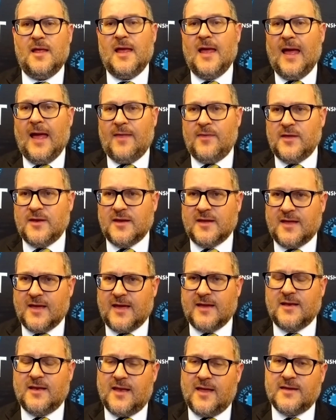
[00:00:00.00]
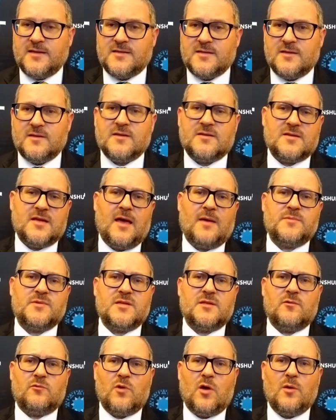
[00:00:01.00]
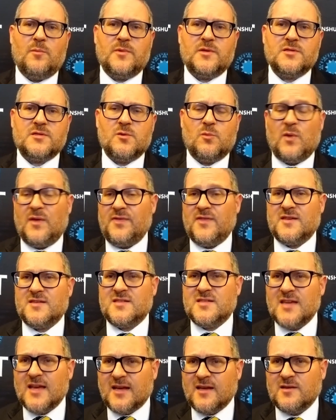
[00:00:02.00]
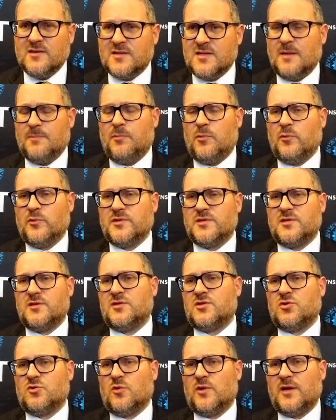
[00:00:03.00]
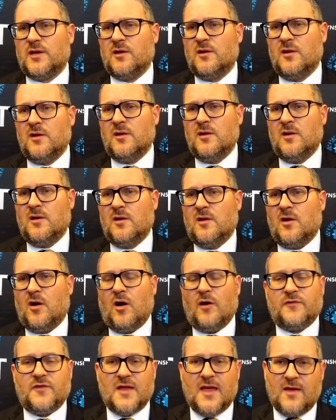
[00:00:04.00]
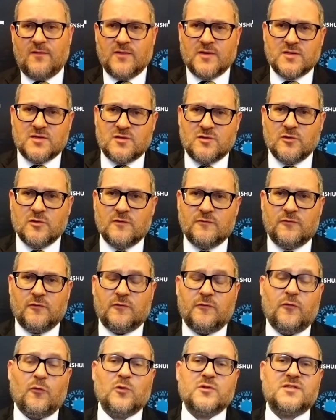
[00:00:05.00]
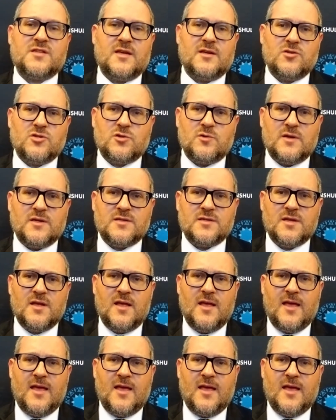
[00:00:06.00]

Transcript: And then again later in the times of the Romans when the second temple was destroyed after having stood for four centuries.